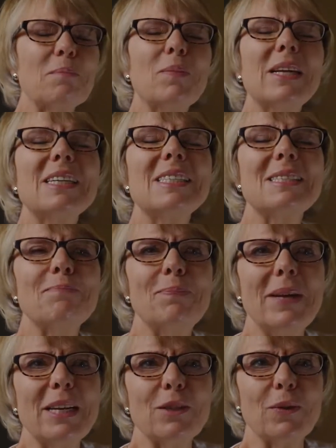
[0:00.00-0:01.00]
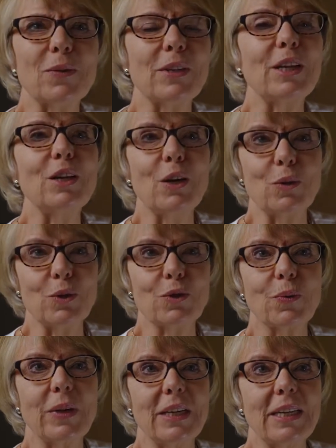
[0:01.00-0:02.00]
but it's better than no
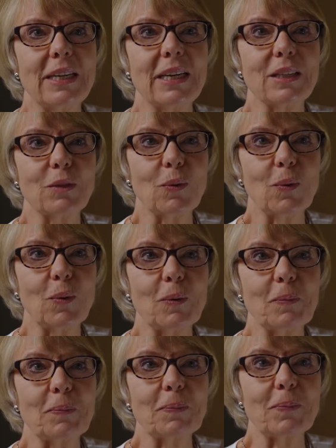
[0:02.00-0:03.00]
screening at all.